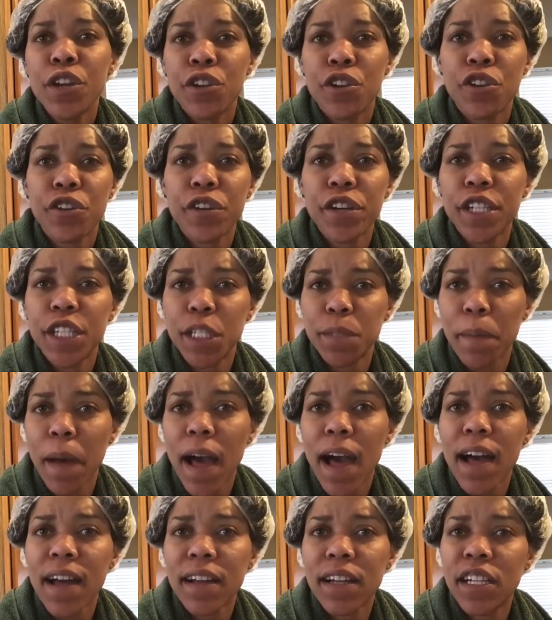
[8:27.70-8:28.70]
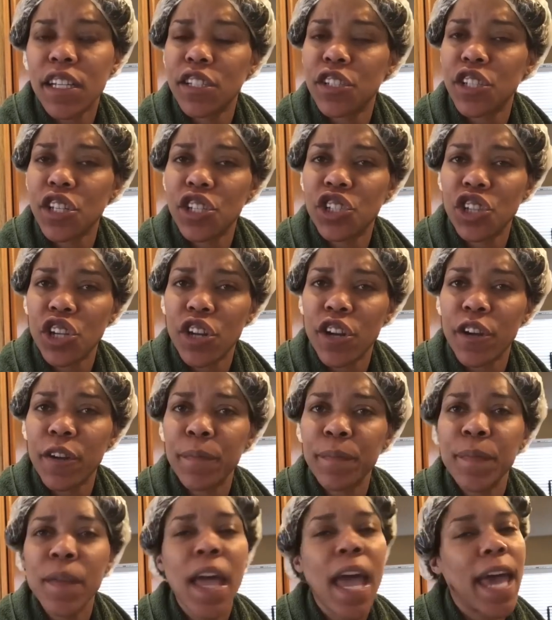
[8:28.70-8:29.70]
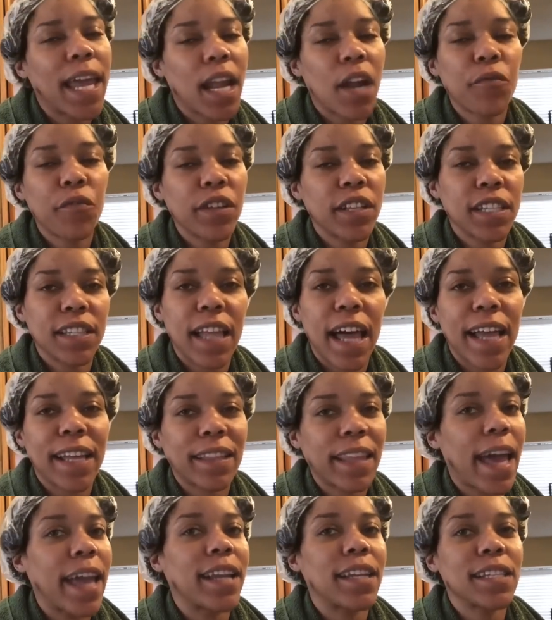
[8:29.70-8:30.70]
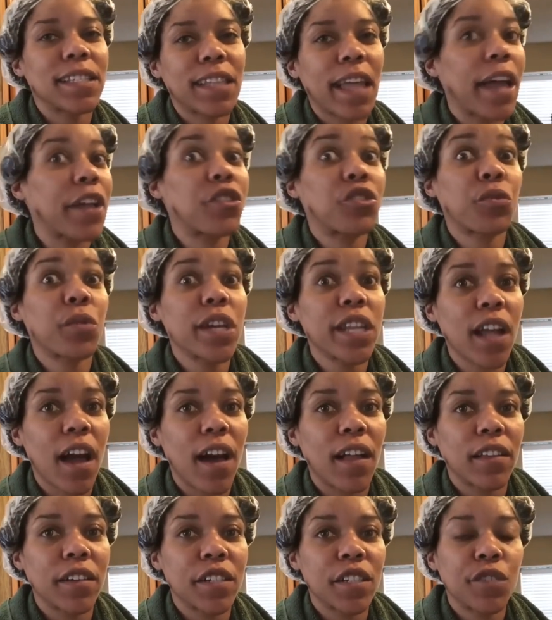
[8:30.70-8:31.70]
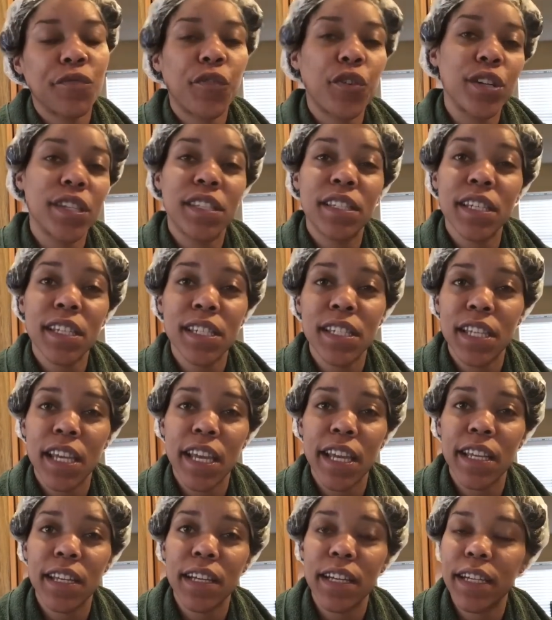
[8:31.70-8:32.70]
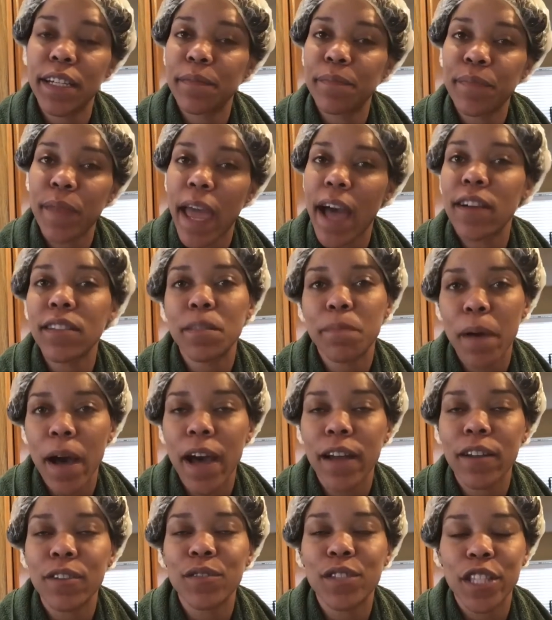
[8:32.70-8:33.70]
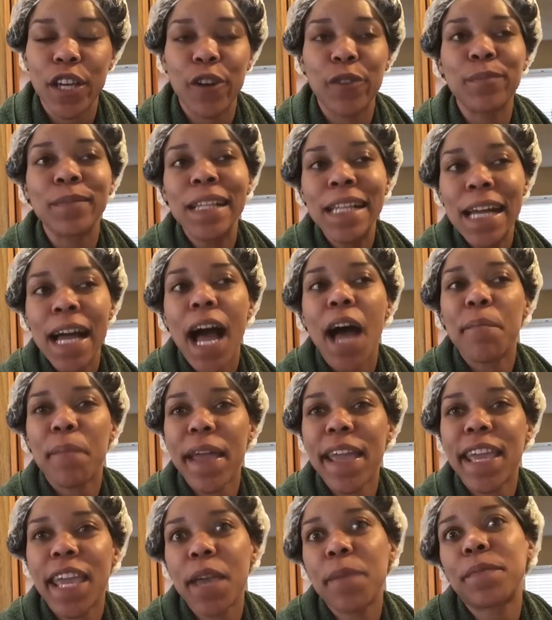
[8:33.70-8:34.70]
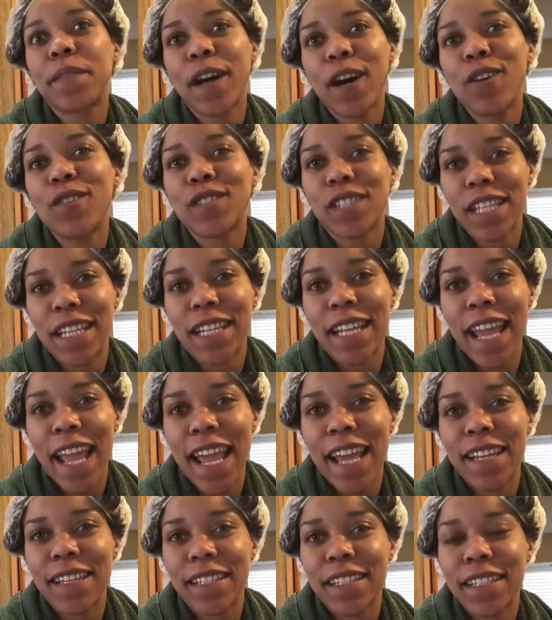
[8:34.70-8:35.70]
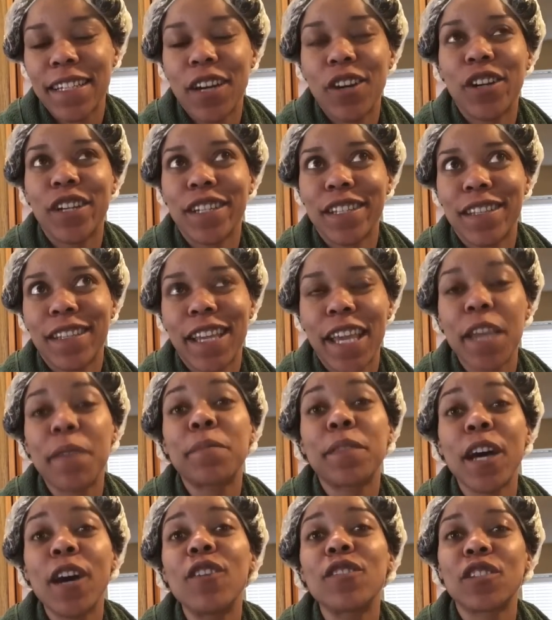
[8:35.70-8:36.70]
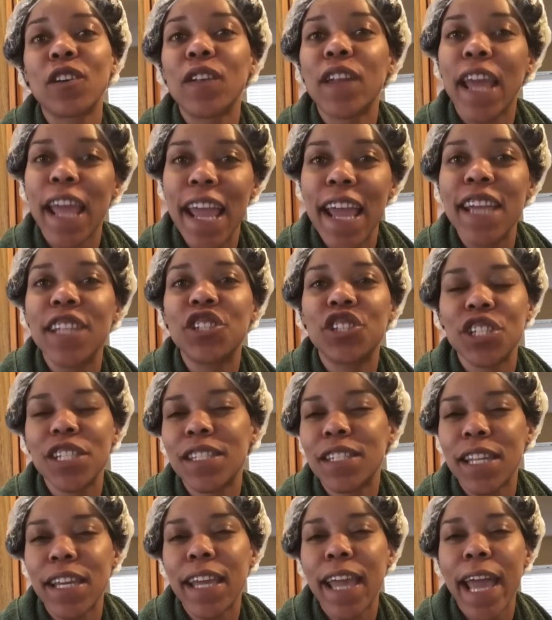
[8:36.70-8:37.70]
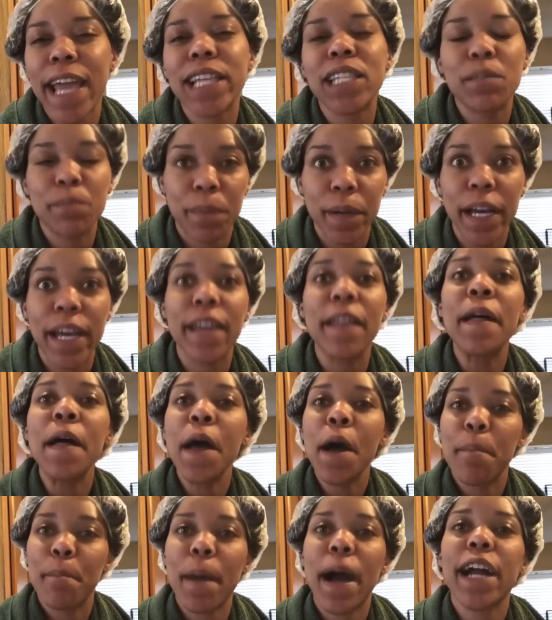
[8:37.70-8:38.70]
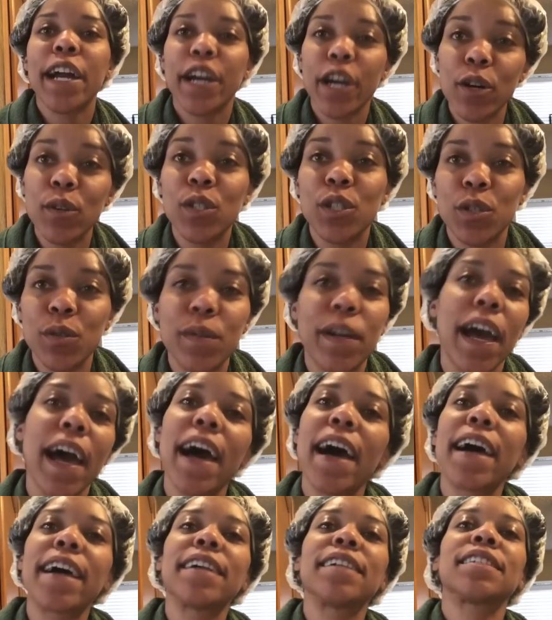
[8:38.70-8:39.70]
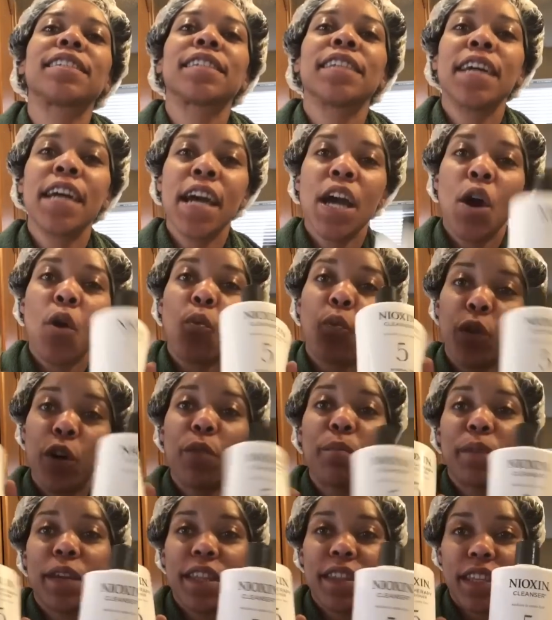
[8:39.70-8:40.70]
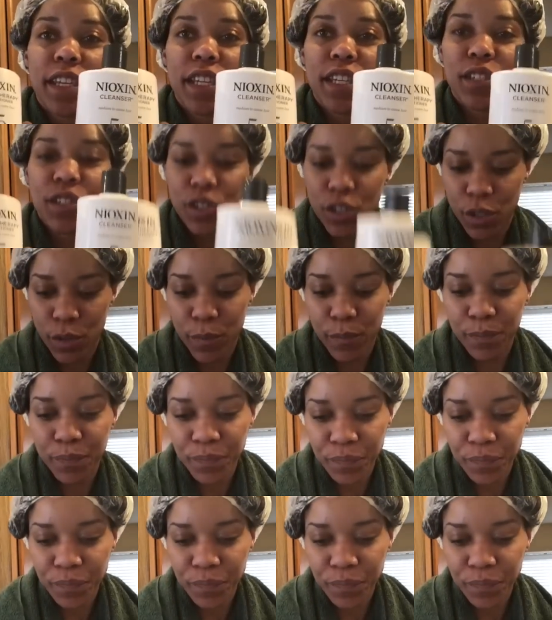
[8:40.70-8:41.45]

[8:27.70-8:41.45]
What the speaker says: Nourish Spa Conditioner, and I really like that. And it's like $3 for a 16-ounce bottle. So I may keep those in handy, or keep those on hand just in case. But my go-to, guys, will be these two.